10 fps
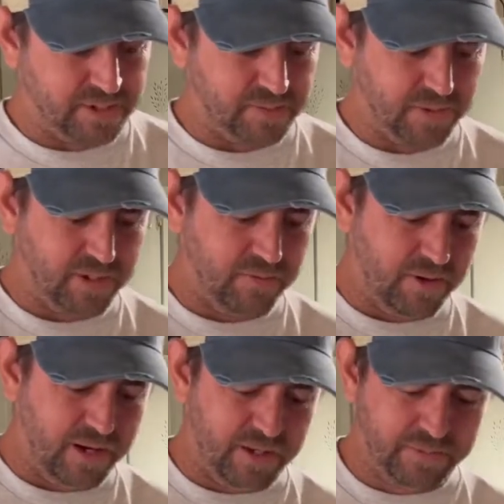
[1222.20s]
some good
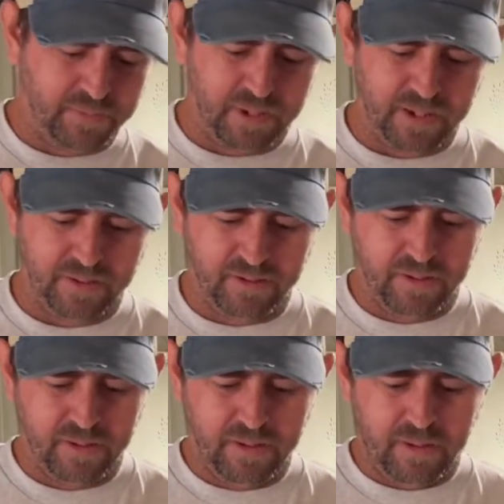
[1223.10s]
ribs, but
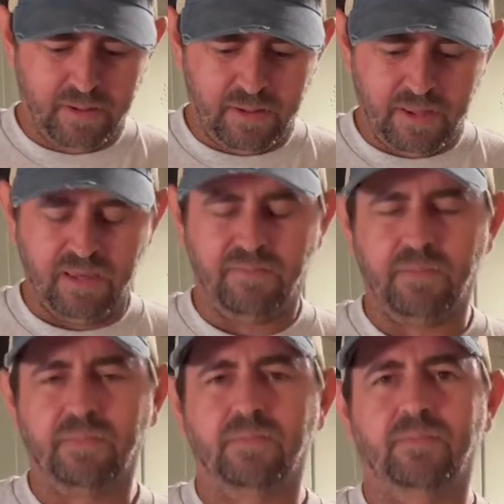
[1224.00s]
if
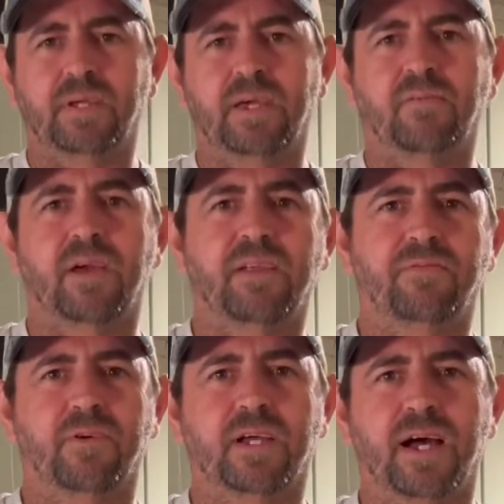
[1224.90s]
I'm getting ready
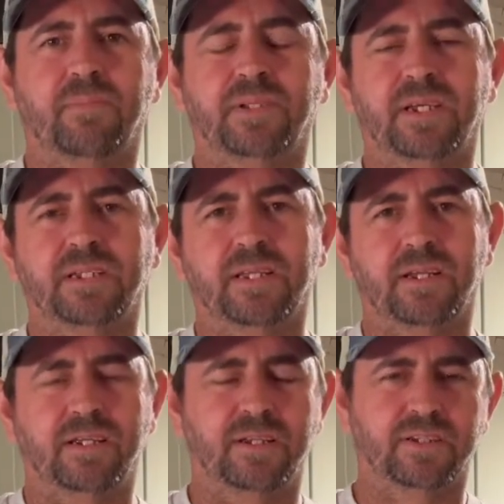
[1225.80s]
for a competition,
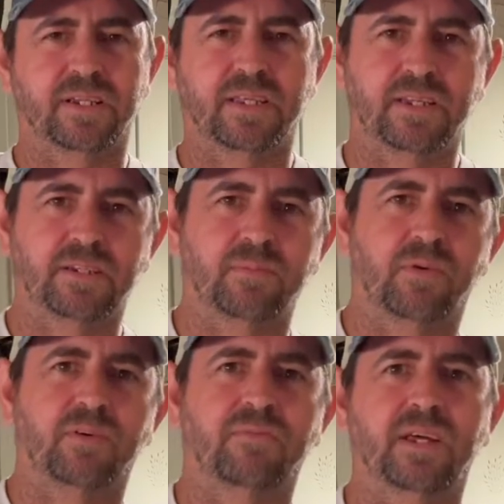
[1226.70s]
and you'll see this
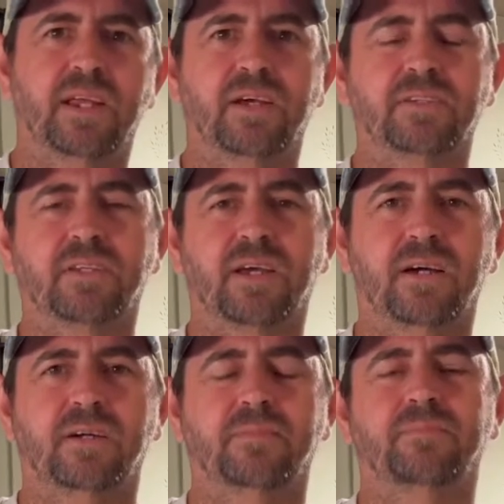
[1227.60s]
more in videos to
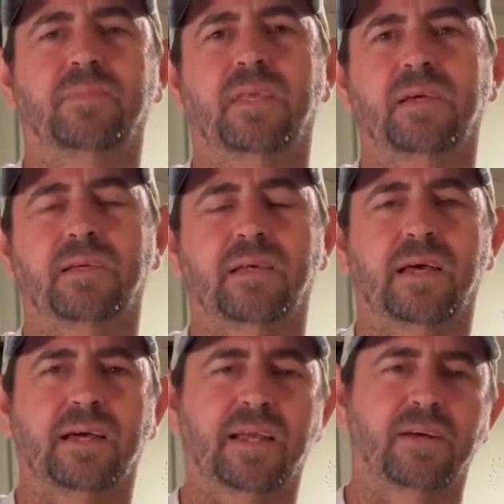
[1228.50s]
come,
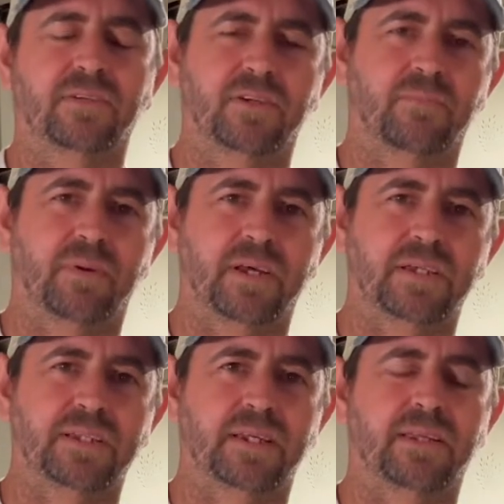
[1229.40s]
I go to a
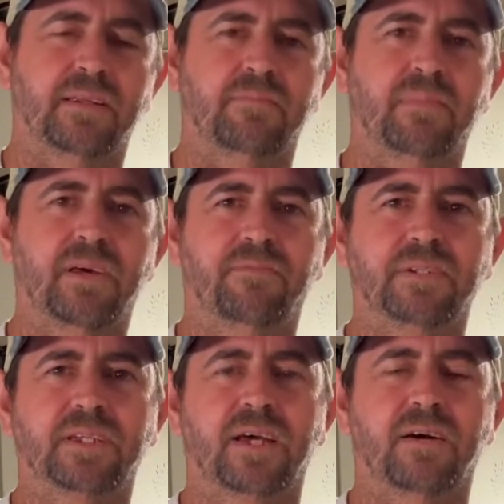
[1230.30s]
place in
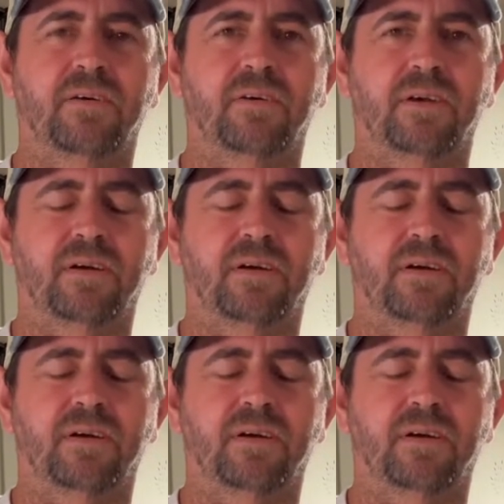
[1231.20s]
Memphis called,